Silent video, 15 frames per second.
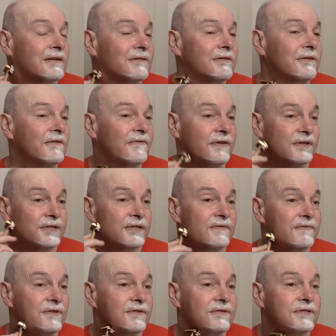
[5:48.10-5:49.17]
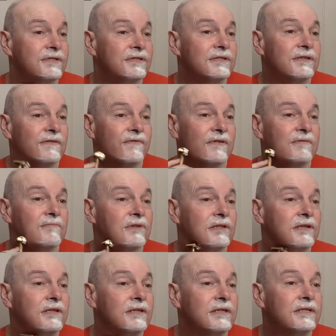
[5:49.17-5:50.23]
I don't know if I should have used a different
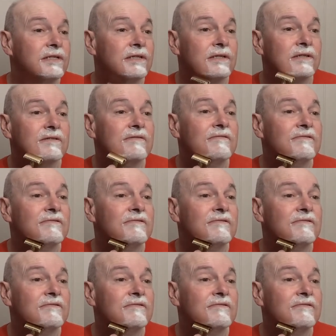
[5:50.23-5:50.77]
blade,